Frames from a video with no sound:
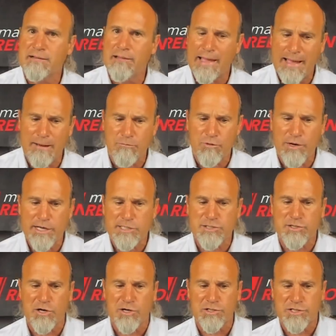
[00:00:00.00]
Lam
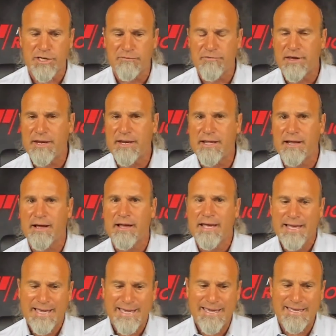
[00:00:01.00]
Research, NVIDIA,
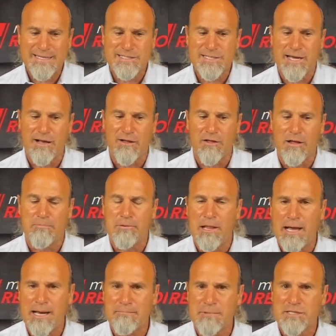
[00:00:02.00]
Intel,
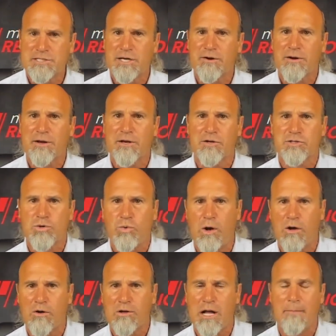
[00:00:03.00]
Applied Materials,
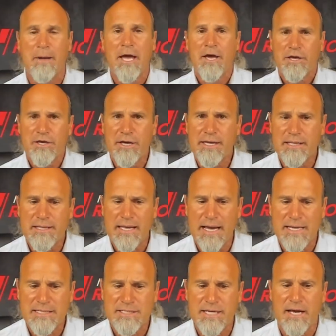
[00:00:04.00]
Qualcomm. You get the
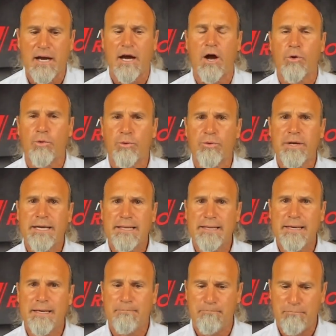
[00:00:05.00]
idea. A
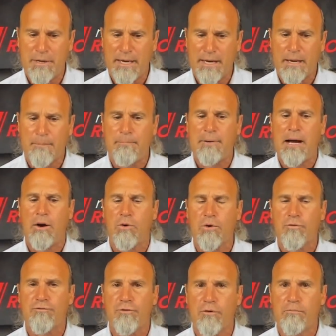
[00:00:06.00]
really big,
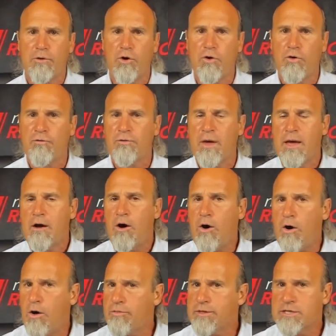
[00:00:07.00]
powerful move.
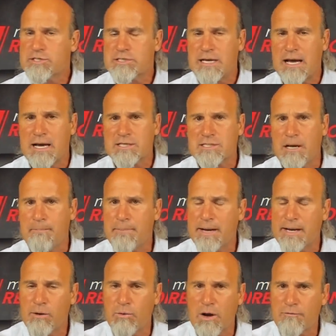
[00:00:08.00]
All these stocks up
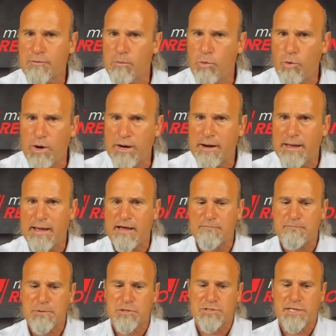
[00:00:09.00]
anywhere from
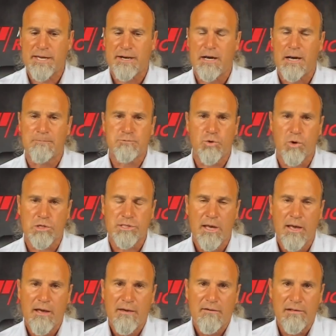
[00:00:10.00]
1.5% up towards
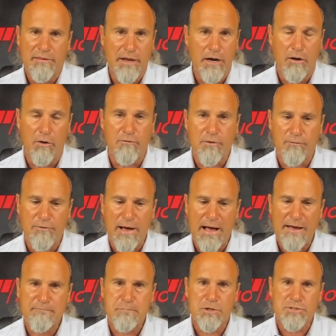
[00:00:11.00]
a little over
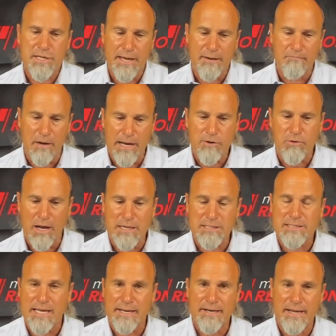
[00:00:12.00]
5%. Micron's
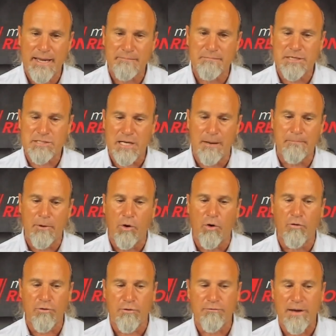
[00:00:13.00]
that name that's up
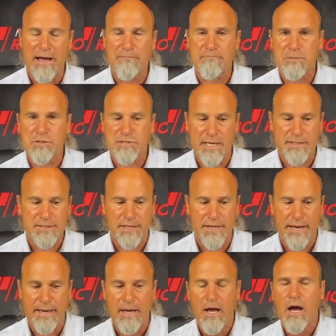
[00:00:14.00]
over 5%
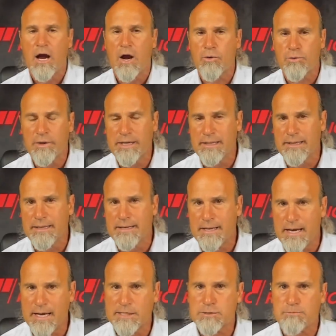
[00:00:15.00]
today. A really
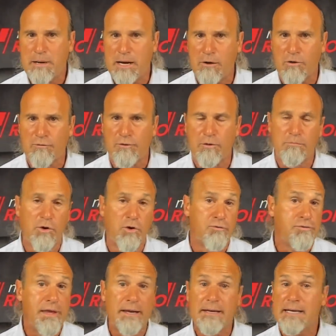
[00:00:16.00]
nice, powerful move.
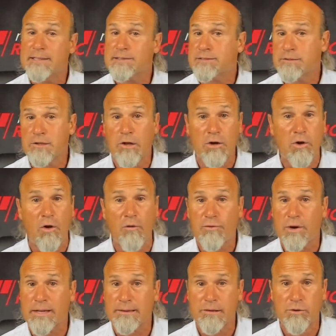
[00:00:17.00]
Then they look
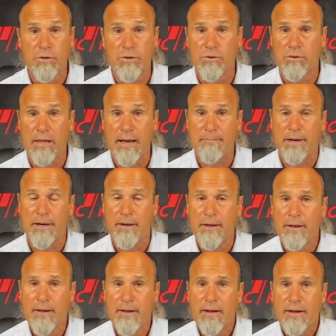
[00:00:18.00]
over at Lululemon.
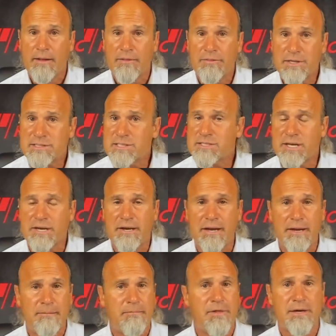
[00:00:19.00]
This is a
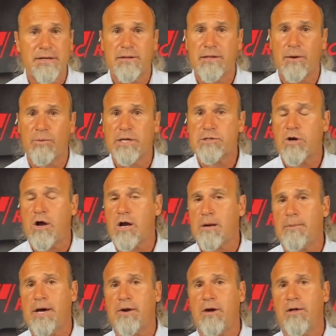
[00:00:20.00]
name that we talk
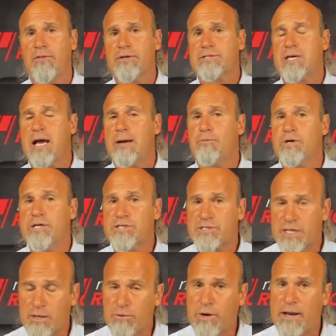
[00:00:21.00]
about all the time. We'd
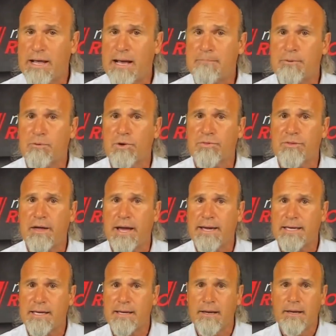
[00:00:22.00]
seen what happened with
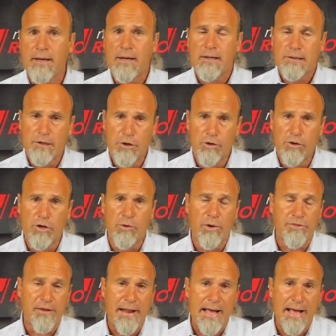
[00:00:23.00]
Nike. Lulu
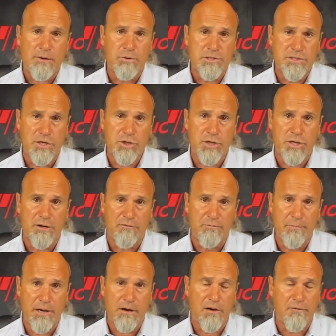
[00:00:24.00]
with an acquisition of
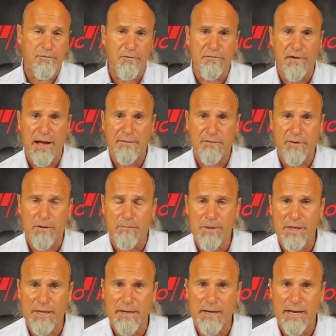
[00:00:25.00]
Mirror for $500
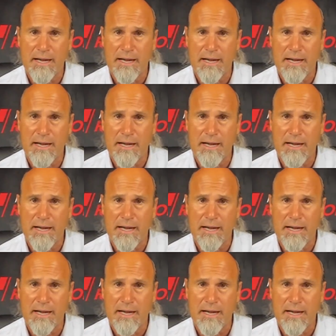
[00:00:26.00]
million.